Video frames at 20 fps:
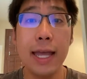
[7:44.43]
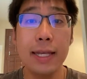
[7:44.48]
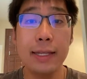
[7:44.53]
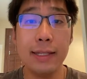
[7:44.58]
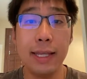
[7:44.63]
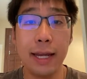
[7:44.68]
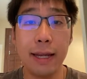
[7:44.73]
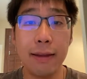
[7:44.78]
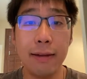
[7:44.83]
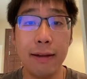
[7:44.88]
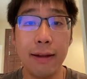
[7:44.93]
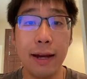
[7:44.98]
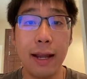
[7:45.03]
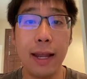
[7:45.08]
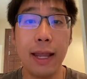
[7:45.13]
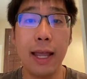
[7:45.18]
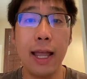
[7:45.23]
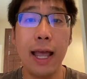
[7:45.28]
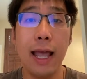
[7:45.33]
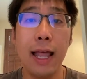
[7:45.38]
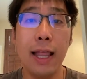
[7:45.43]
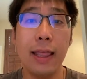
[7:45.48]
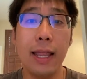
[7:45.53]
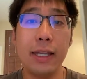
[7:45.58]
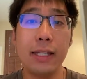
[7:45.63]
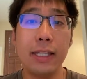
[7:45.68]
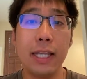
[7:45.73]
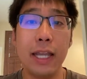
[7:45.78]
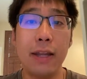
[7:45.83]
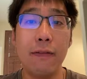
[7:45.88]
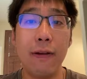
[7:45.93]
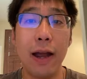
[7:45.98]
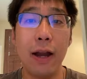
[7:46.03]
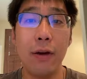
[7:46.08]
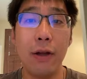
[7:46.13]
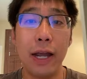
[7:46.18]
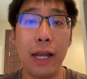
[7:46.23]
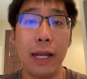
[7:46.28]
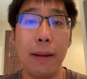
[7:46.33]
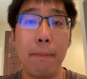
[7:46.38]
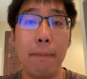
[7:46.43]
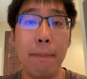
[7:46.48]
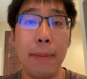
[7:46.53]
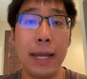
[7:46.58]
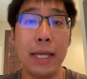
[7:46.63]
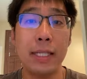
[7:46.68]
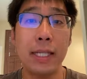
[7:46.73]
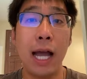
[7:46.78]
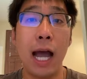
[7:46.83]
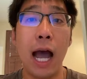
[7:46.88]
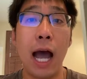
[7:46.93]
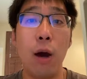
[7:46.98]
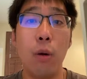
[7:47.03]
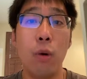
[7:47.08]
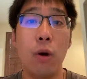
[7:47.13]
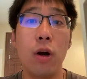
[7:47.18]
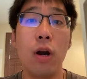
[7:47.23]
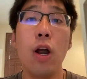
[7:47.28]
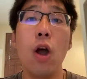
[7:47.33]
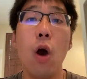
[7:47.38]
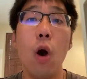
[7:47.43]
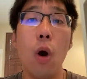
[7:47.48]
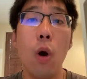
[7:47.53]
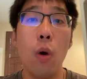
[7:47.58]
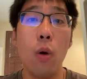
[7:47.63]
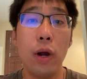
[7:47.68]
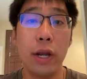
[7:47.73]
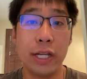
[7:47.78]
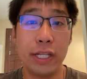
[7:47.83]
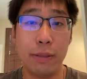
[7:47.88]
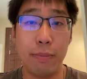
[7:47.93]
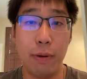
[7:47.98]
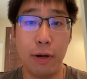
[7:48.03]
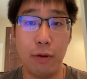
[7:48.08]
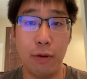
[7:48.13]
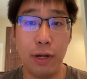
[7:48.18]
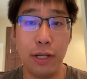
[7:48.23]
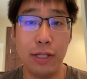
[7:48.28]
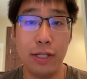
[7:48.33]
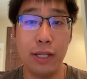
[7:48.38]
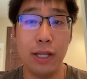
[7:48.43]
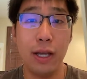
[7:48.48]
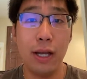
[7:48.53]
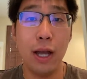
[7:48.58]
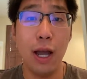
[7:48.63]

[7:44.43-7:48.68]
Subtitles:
Secondly, let's evaluate based on our own experience.